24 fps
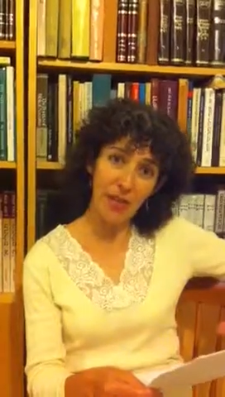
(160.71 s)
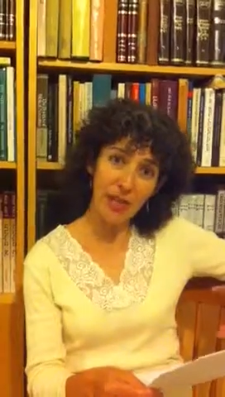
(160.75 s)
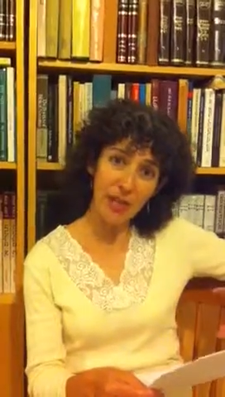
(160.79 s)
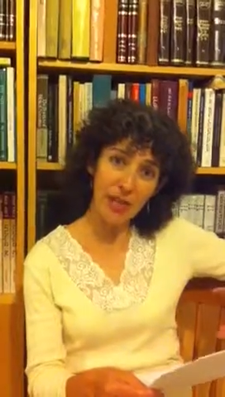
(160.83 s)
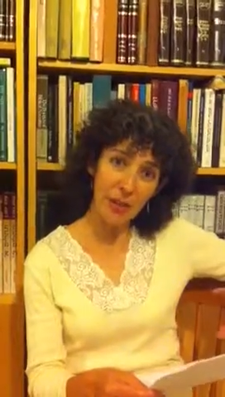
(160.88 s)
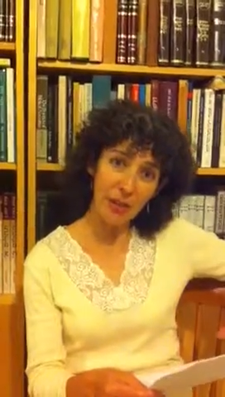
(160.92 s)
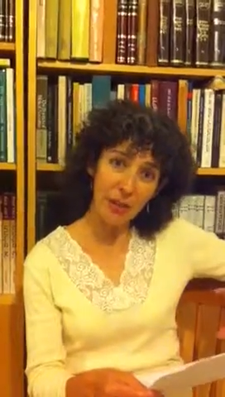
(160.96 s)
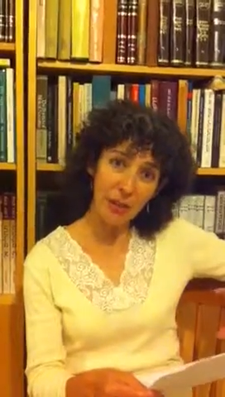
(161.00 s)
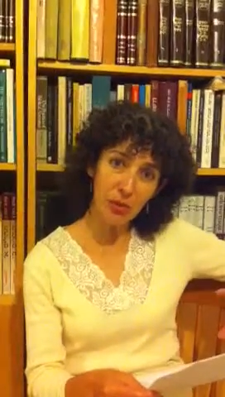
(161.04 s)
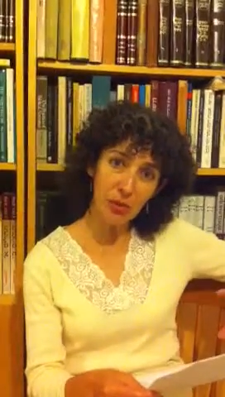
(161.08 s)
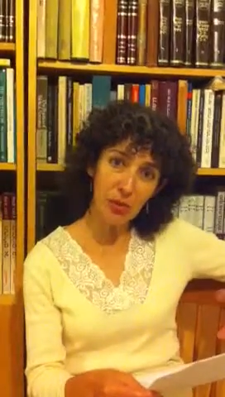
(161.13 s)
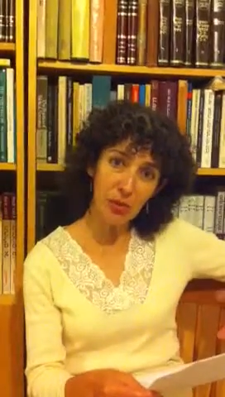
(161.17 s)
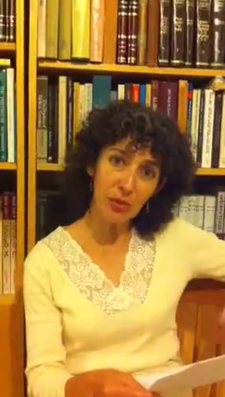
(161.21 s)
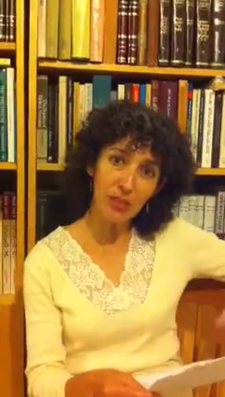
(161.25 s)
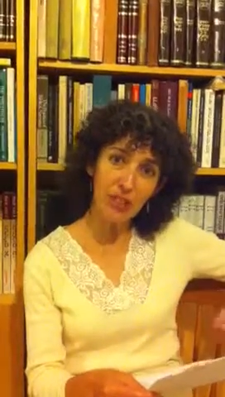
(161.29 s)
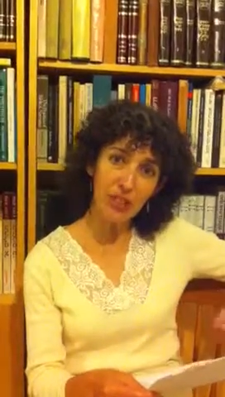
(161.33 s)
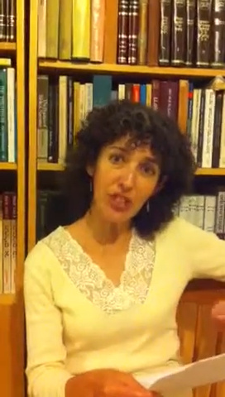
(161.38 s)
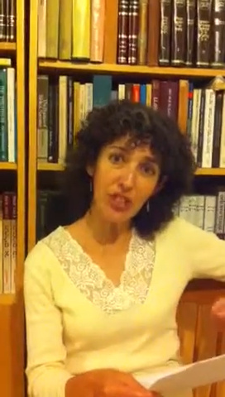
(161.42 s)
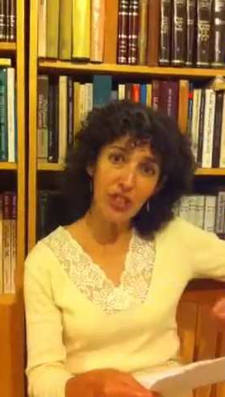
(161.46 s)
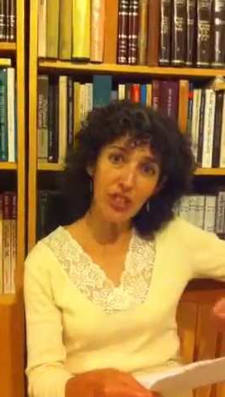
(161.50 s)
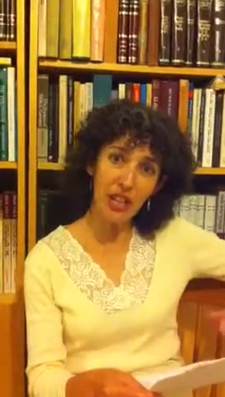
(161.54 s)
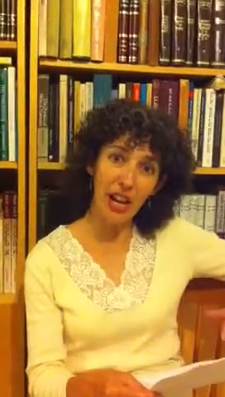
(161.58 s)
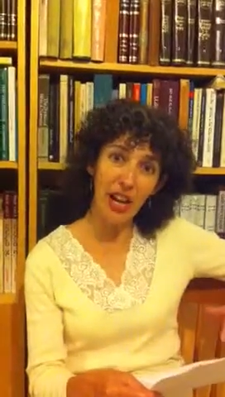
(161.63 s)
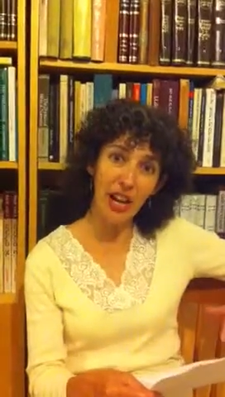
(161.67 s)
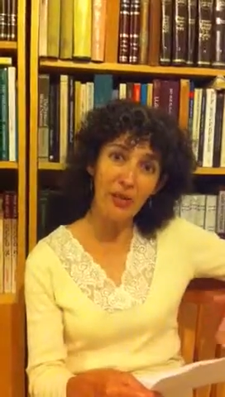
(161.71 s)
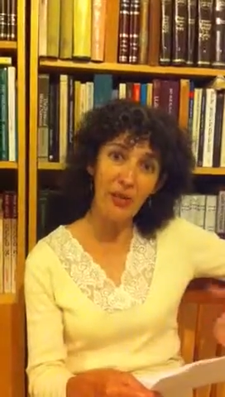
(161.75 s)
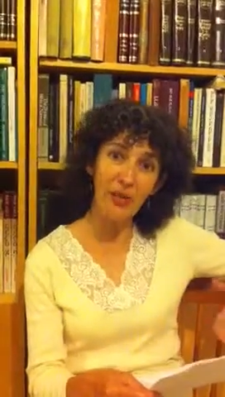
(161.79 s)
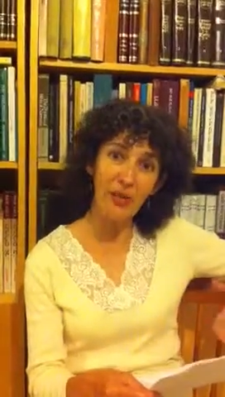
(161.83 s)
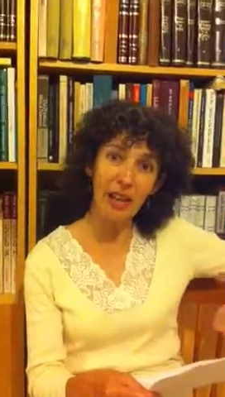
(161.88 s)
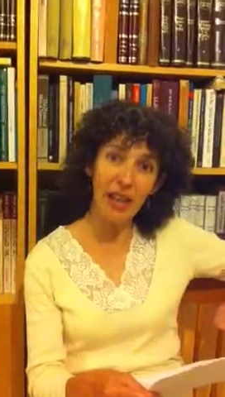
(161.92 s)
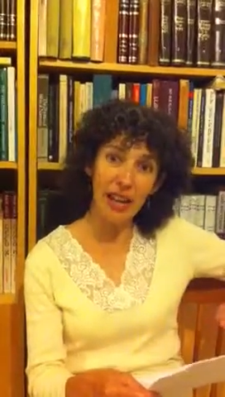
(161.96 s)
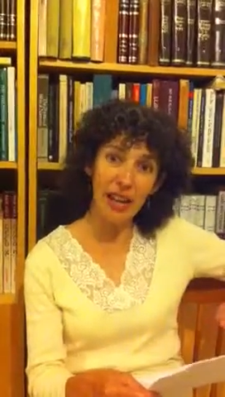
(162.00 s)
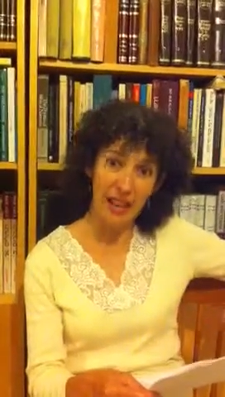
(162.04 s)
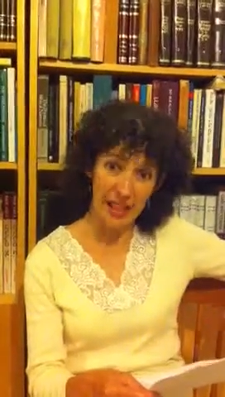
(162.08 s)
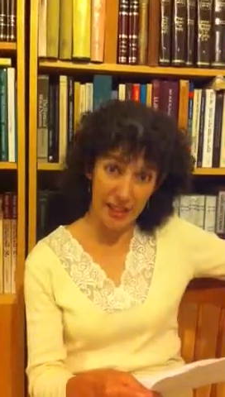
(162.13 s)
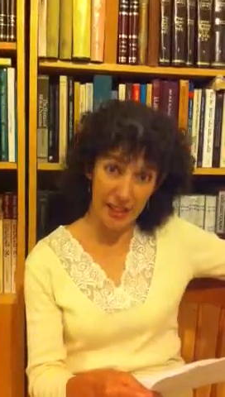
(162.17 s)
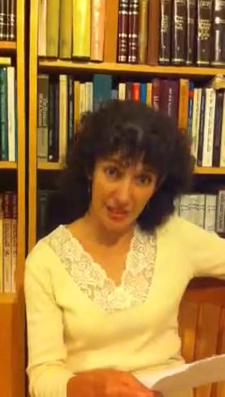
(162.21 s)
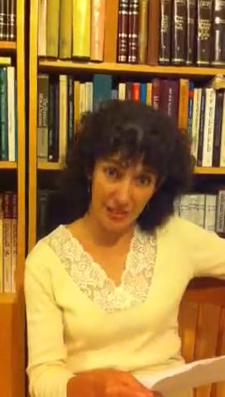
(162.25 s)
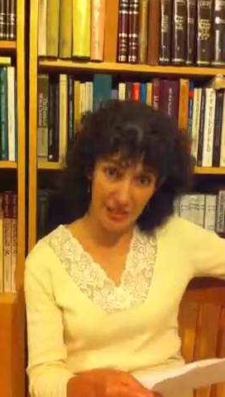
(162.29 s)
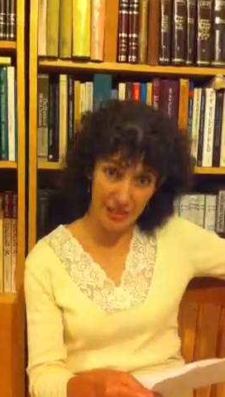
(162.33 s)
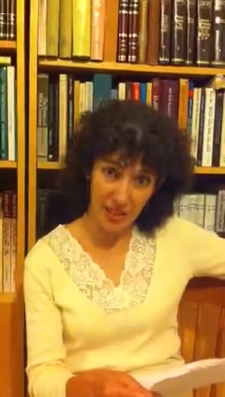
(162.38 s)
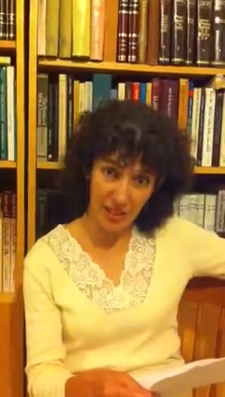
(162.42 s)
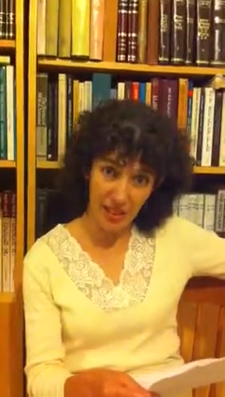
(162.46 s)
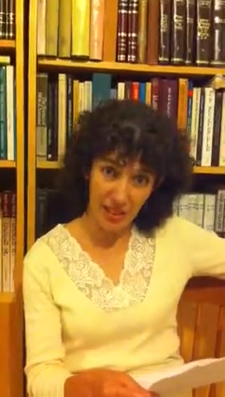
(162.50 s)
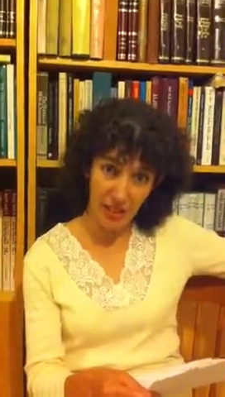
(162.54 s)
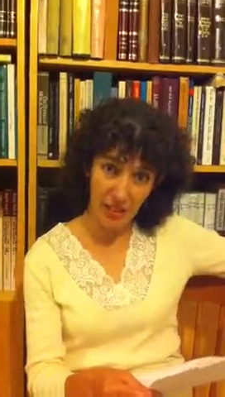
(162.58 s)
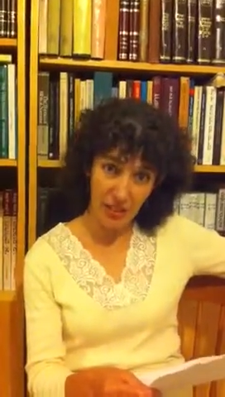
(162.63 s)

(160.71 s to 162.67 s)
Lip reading: im to yishkav et,